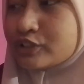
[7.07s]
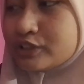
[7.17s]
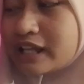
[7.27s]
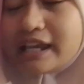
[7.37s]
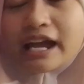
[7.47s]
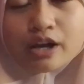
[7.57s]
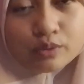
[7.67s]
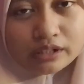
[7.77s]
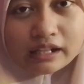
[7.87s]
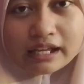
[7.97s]
Today I
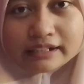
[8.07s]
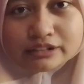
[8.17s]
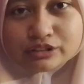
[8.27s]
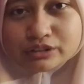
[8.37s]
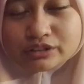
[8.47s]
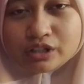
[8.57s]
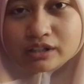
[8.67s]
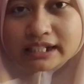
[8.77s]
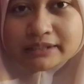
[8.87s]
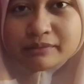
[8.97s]
would like to
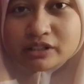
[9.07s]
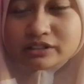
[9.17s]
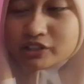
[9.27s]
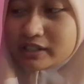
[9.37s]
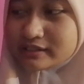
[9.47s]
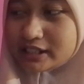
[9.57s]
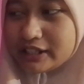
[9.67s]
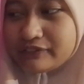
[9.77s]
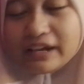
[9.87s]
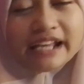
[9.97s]
talk about
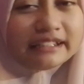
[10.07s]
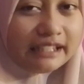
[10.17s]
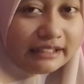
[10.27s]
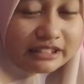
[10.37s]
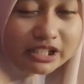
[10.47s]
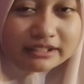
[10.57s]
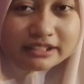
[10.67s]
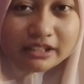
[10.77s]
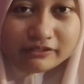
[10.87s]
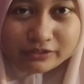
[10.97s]
transitive and
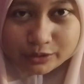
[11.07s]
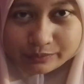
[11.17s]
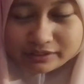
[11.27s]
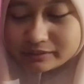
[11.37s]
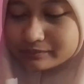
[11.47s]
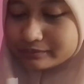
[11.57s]
intransitive verbs.